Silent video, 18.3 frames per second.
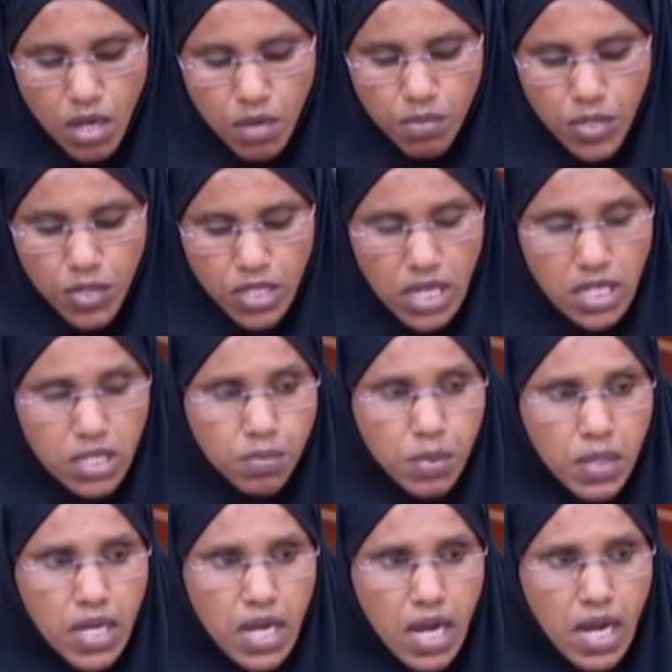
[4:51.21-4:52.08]
Mr.
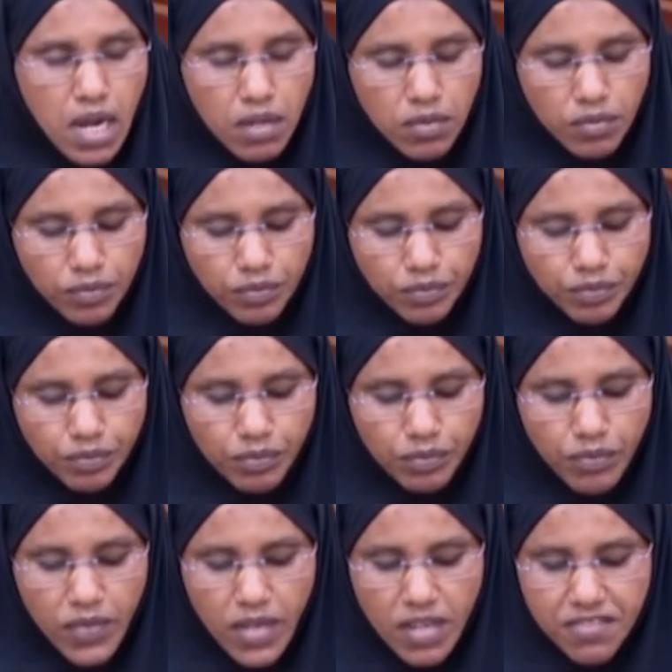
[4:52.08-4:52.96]
Speaker,
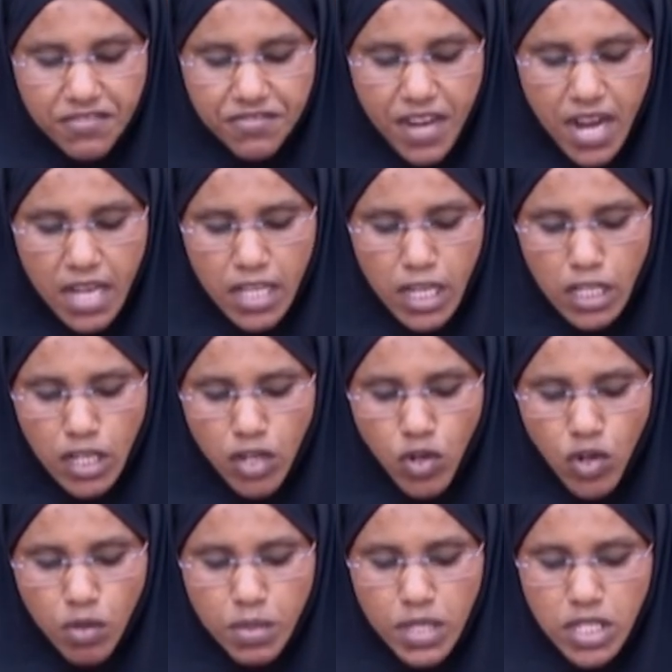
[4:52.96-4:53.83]
further, the
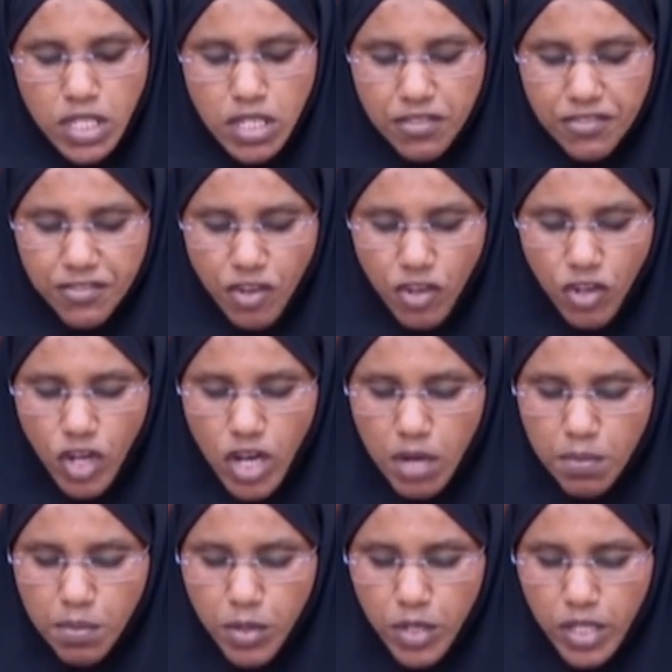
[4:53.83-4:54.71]
committee followed
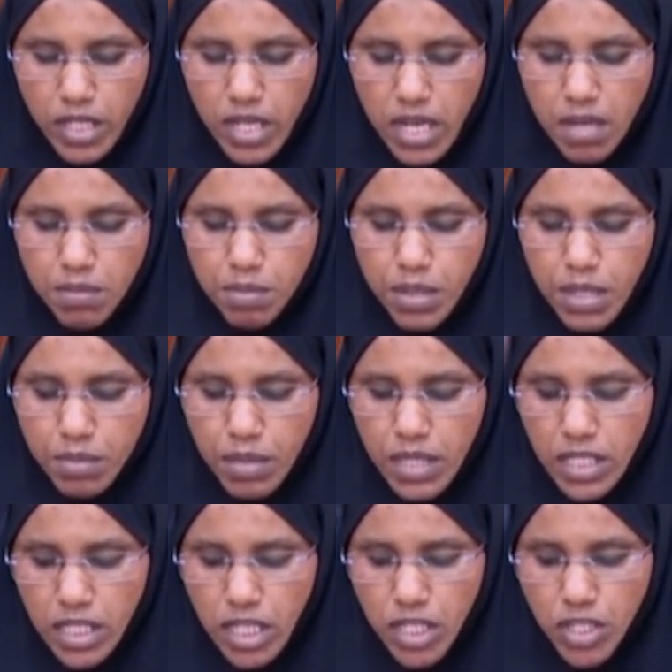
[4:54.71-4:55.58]
up on the
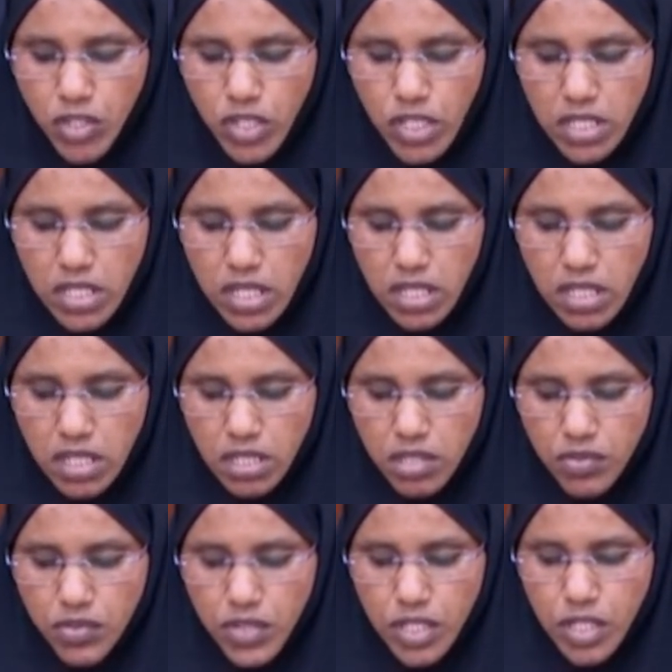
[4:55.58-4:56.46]
implementation status
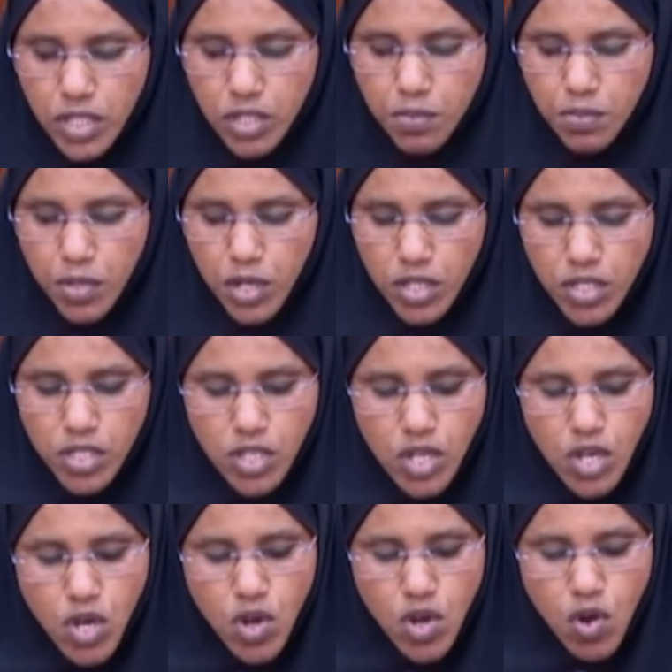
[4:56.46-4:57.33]
of its reports
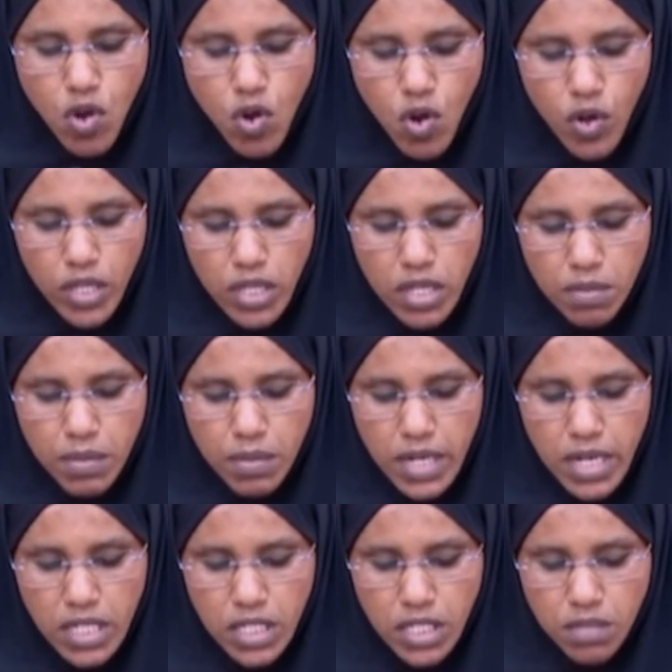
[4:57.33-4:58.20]
on the
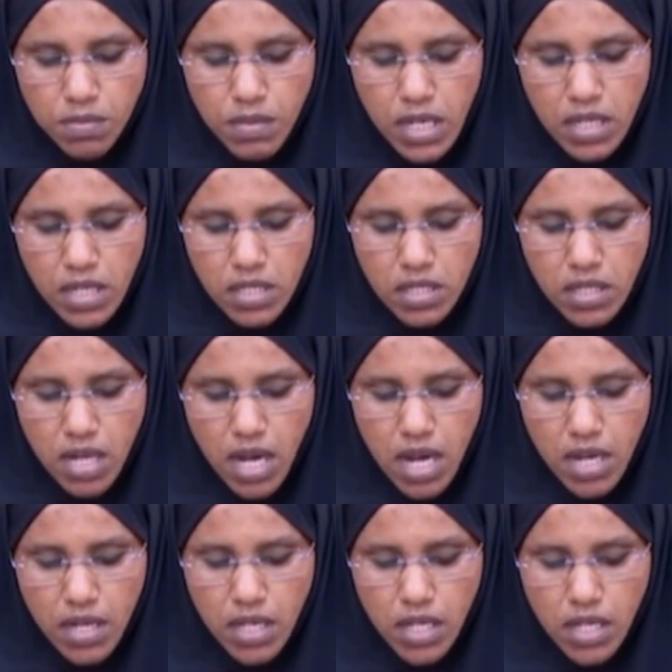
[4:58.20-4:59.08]
management
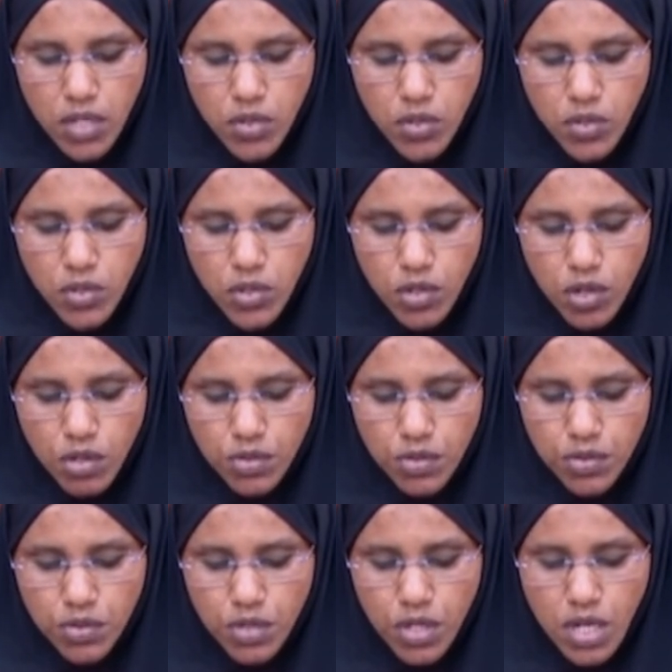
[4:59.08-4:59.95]
and the use
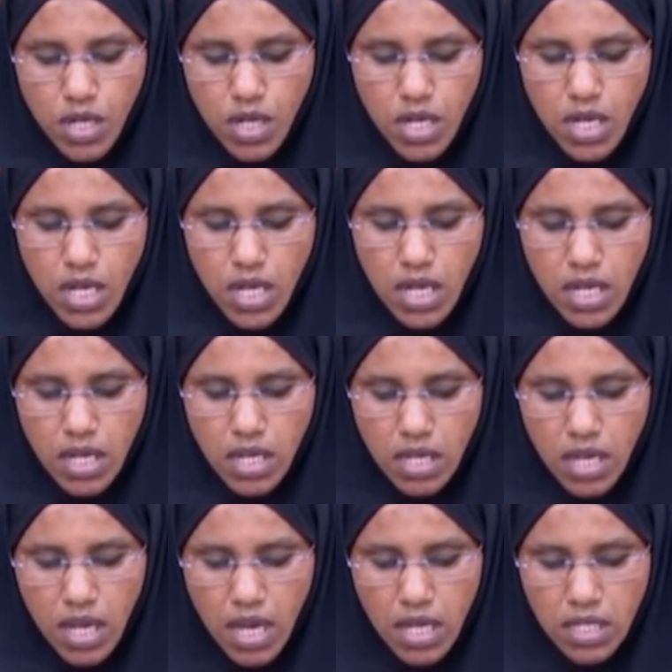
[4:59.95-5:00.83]
of
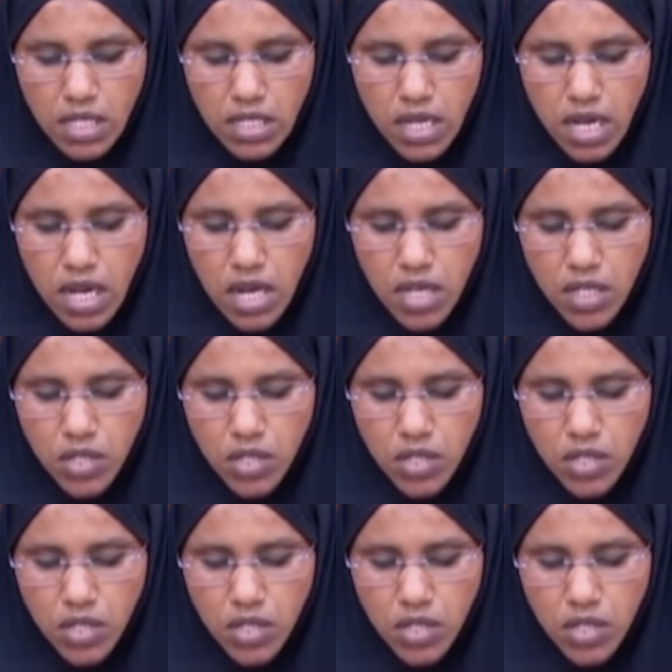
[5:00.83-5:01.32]
Kenyatta